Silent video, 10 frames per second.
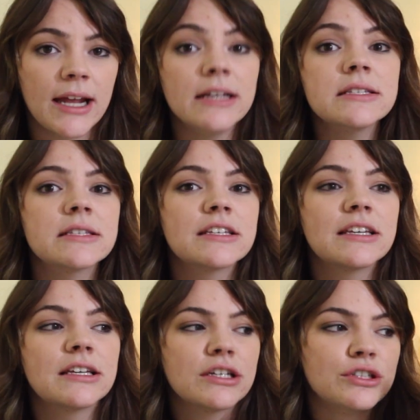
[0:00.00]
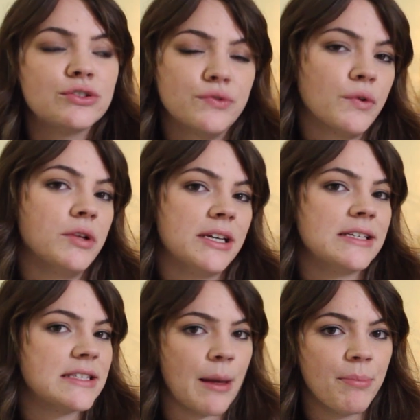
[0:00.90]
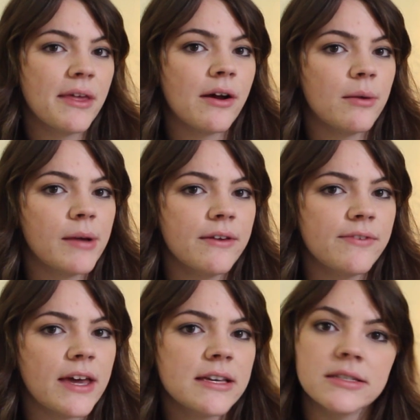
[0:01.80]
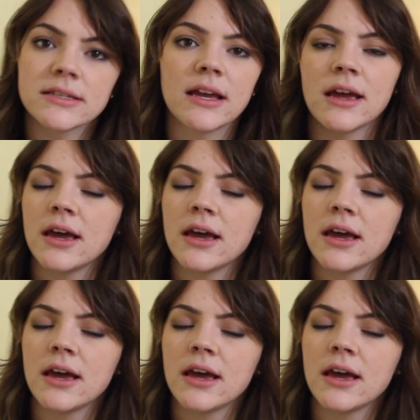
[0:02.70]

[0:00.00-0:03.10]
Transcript: It is controlling something on my face,